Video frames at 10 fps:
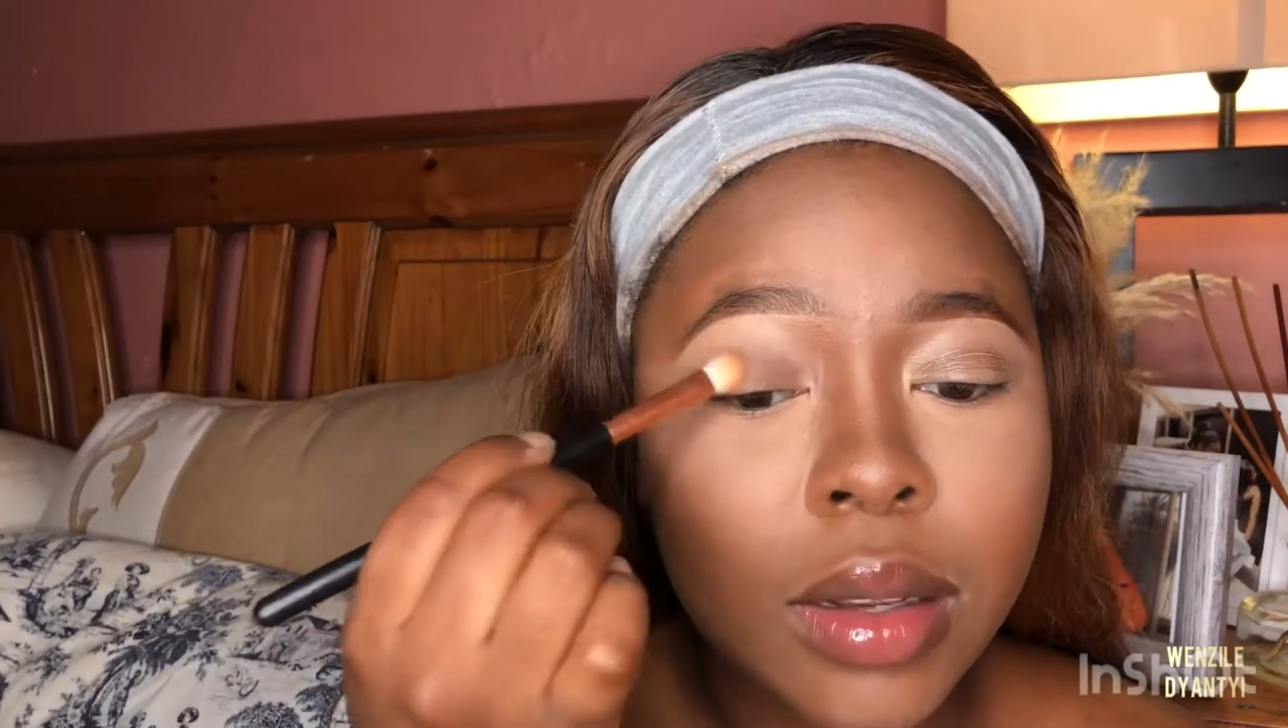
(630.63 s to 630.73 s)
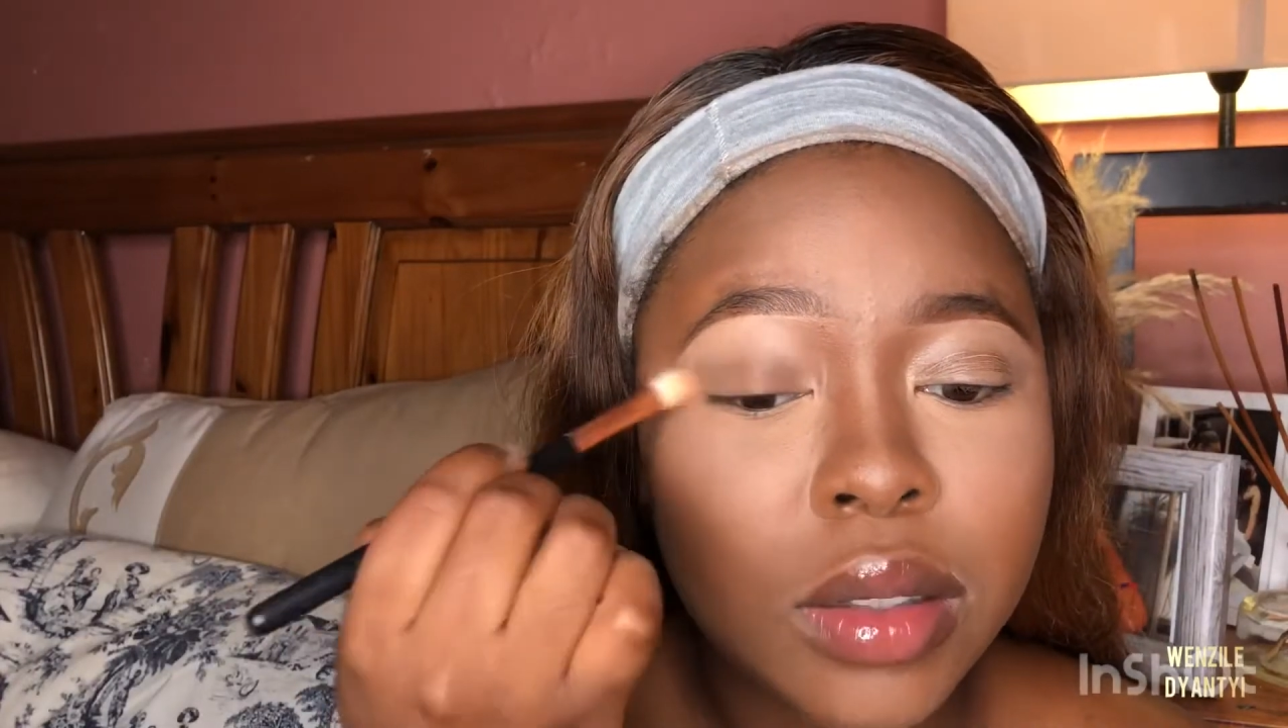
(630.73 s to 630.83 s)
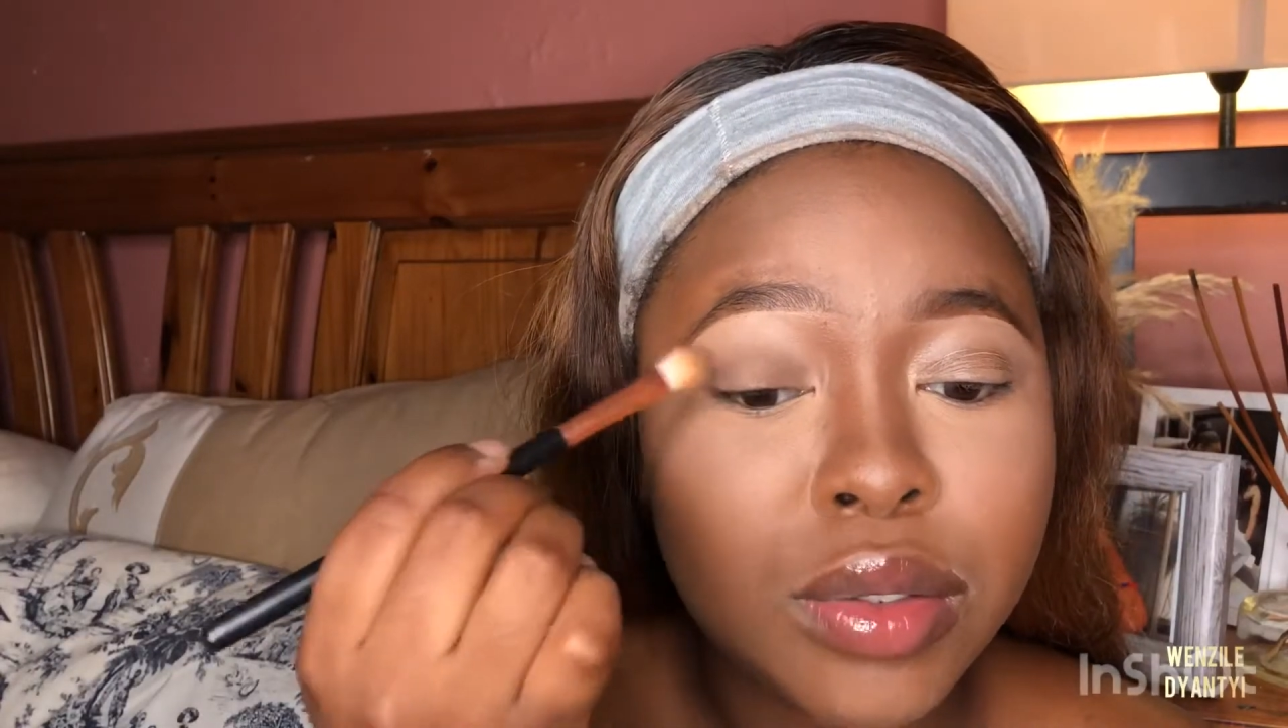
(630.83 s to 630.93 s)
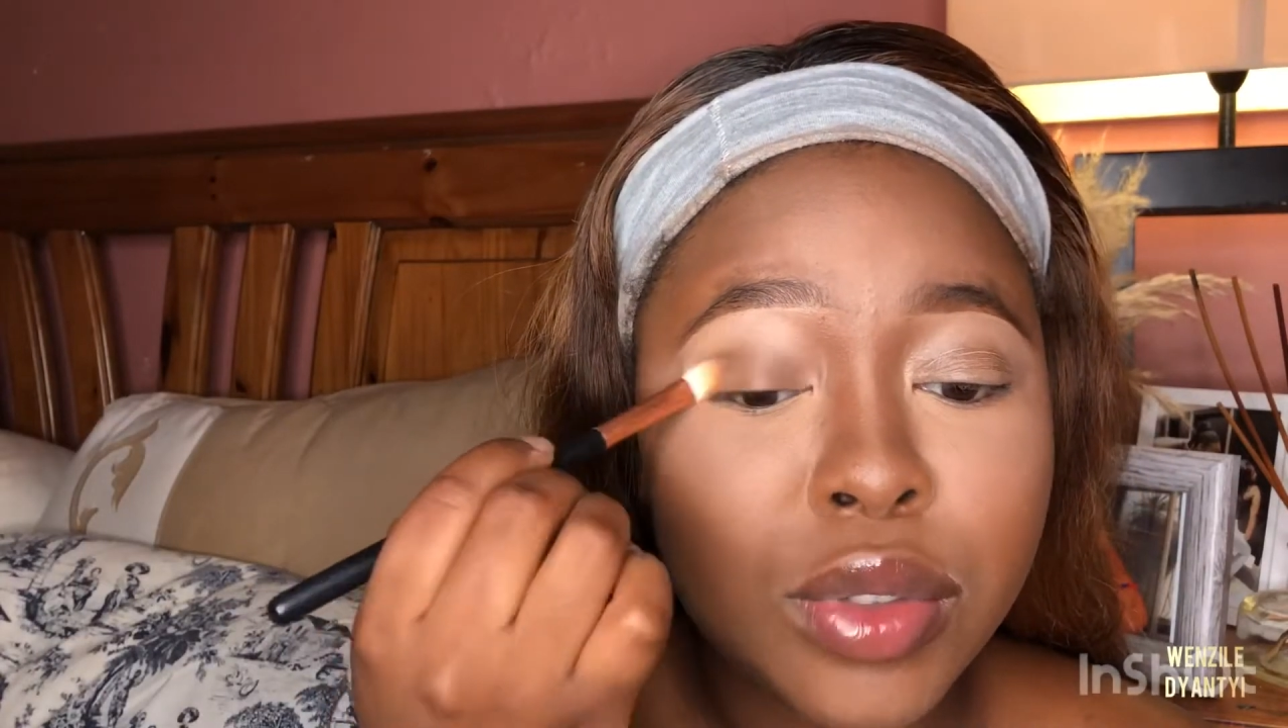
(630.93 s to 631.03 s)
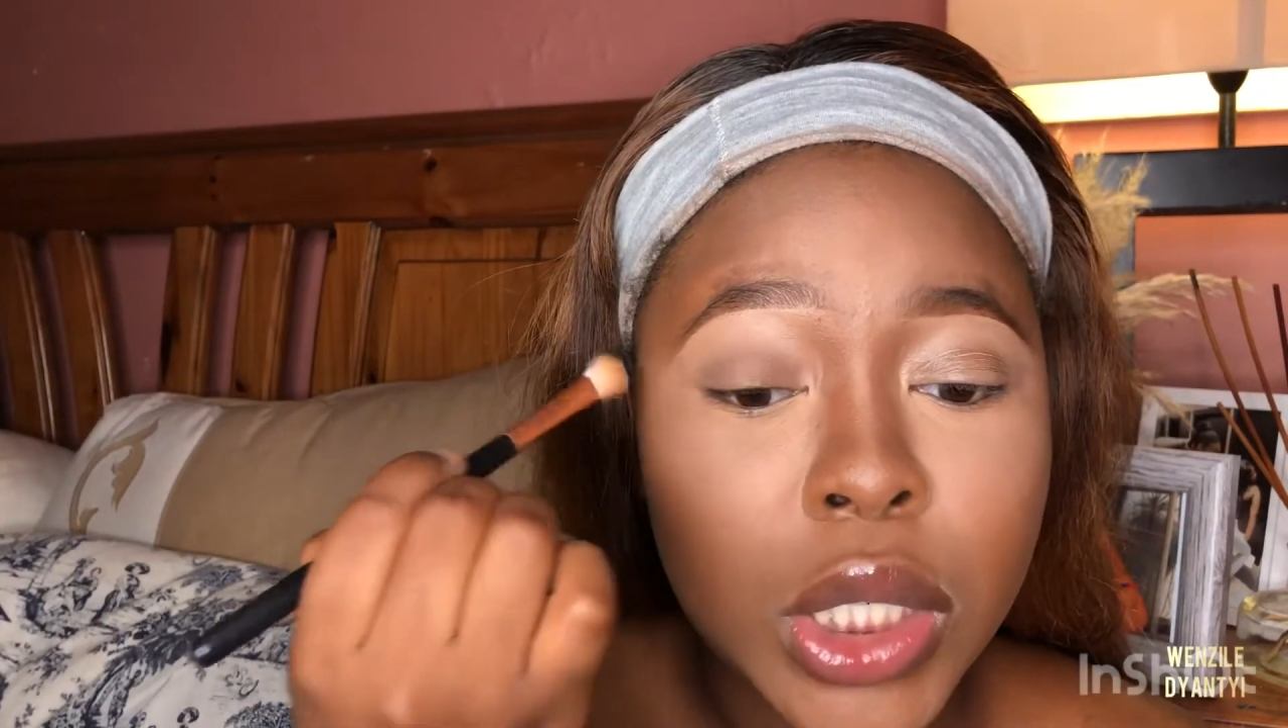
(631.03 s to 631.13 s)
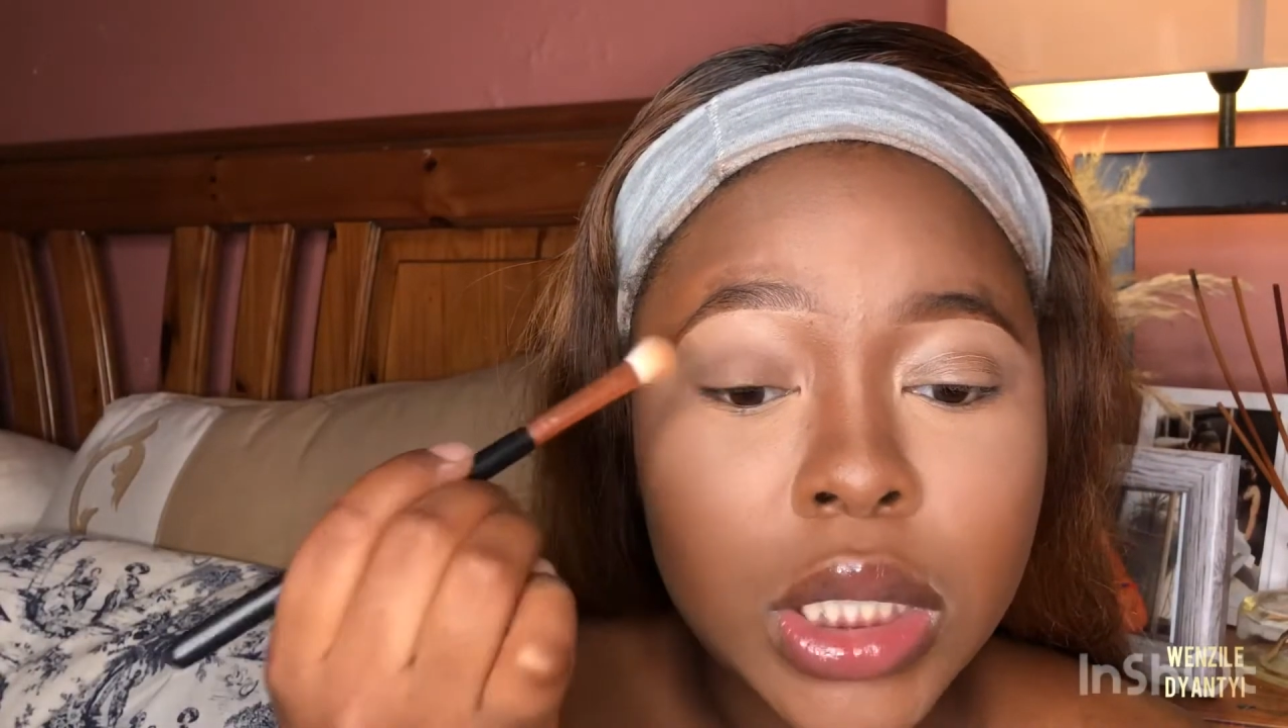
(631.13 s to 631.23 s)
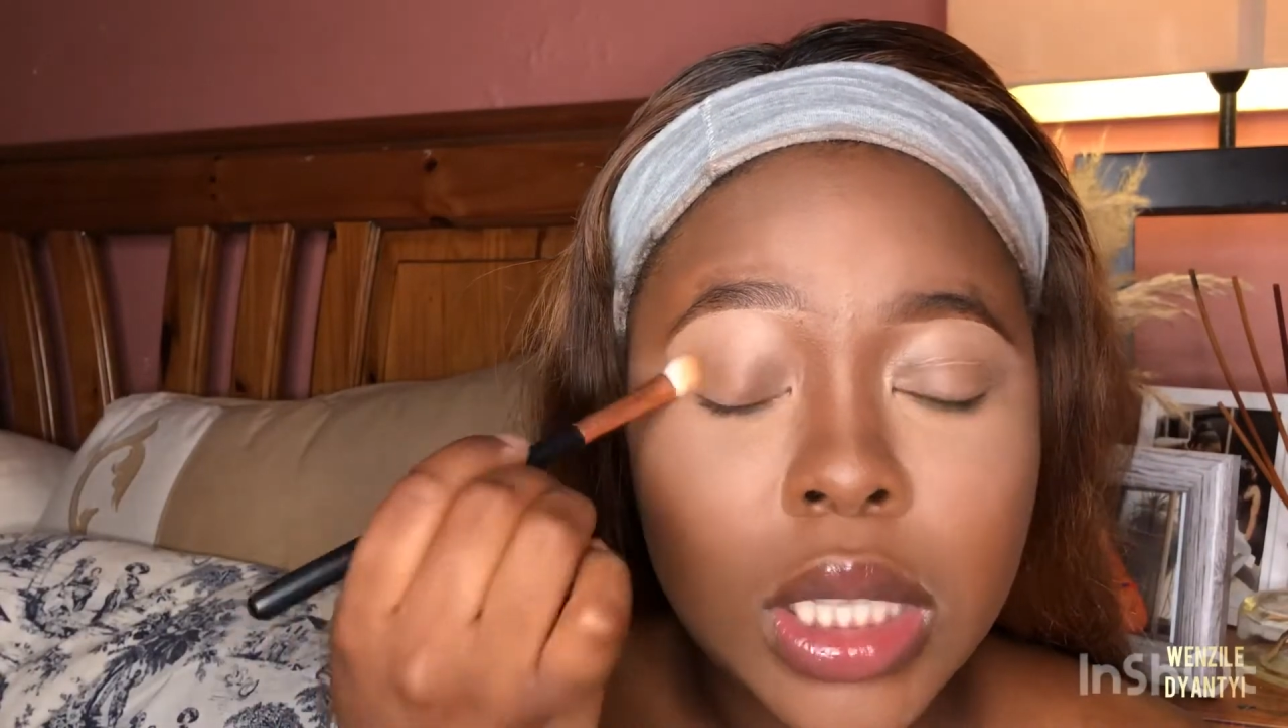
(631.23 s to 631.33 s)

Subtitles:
first